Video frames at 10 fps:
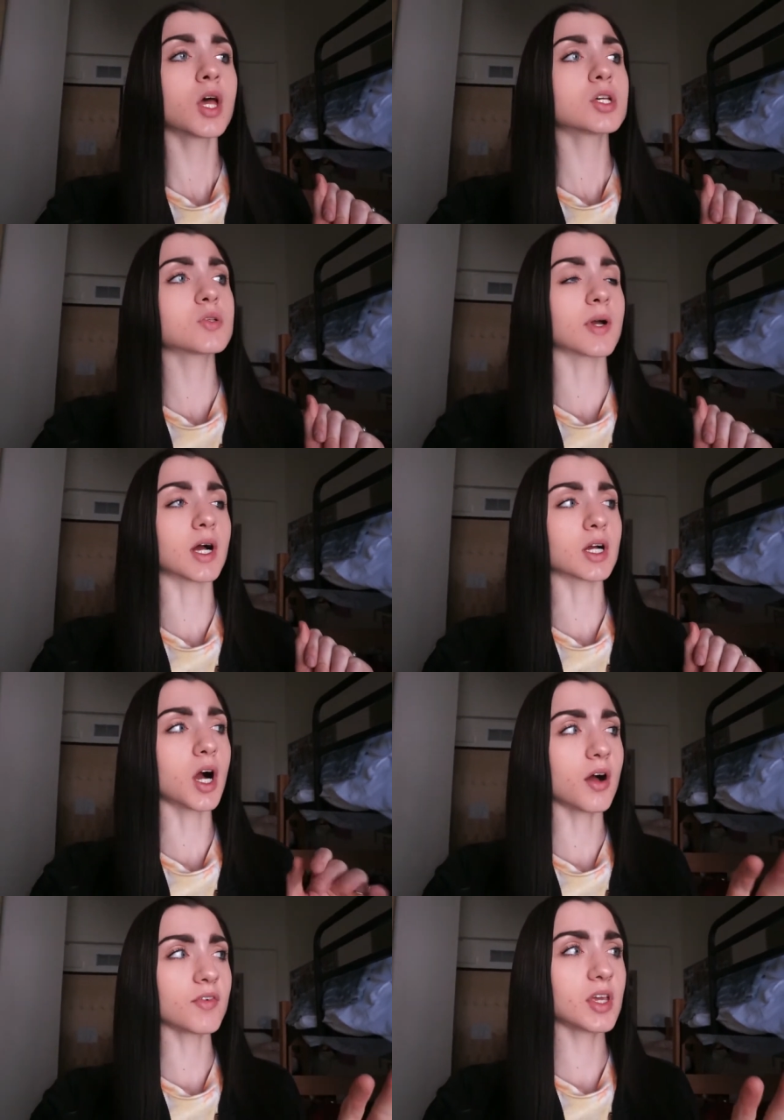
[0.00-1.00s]
So I got
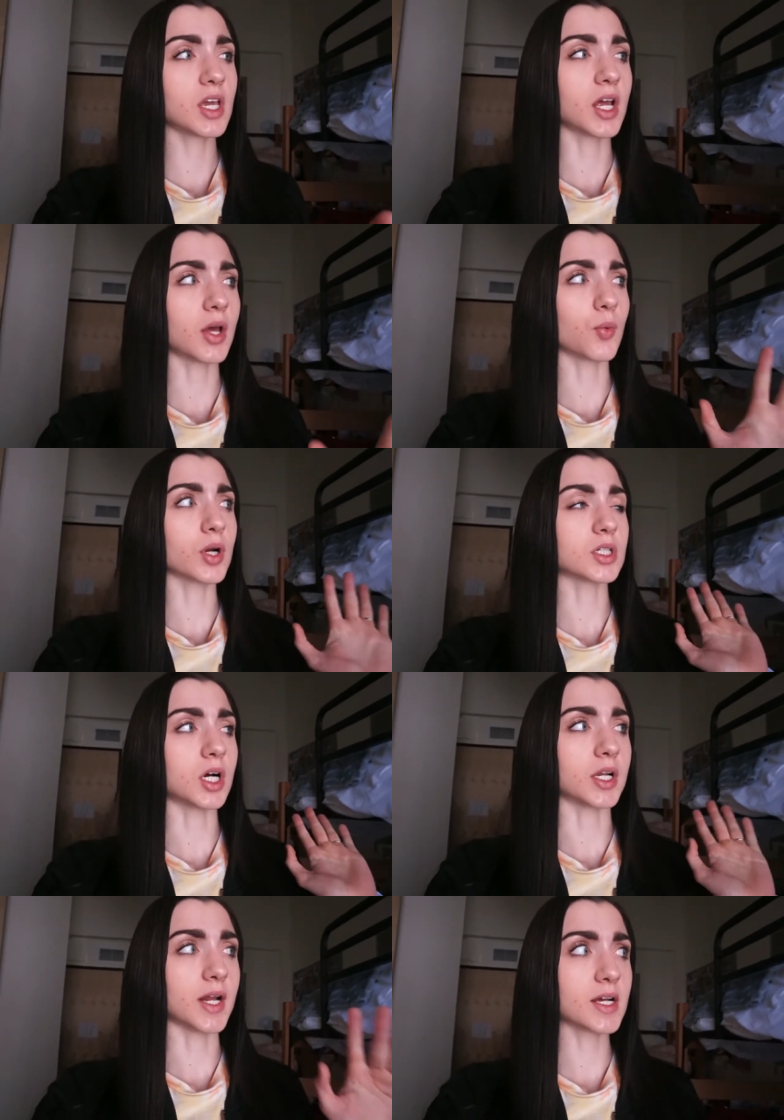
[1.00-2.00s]
coffee and I worked
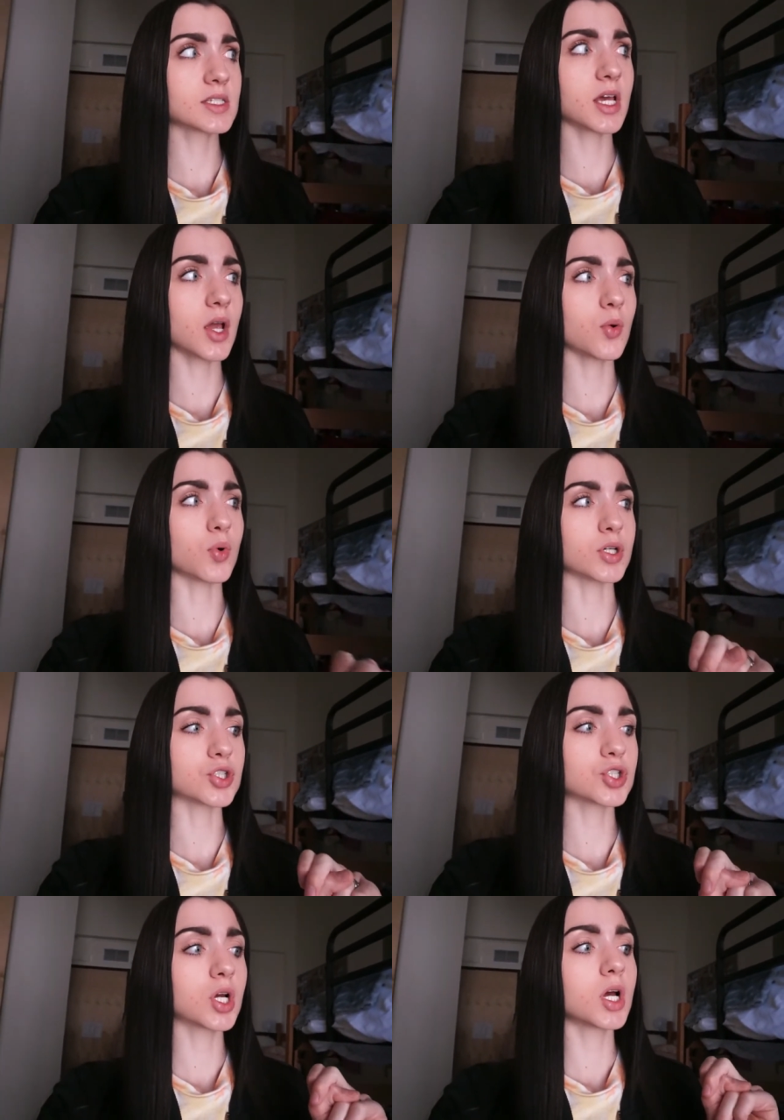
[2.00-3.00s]
on an essay,
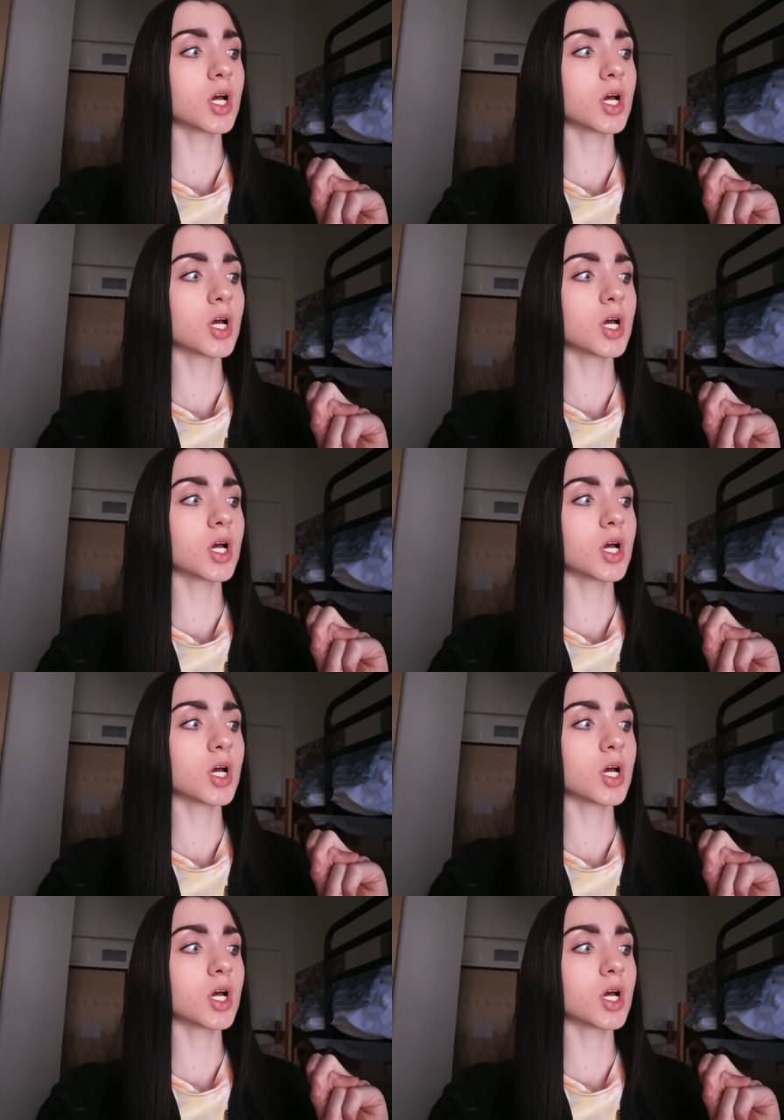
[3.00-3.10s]
which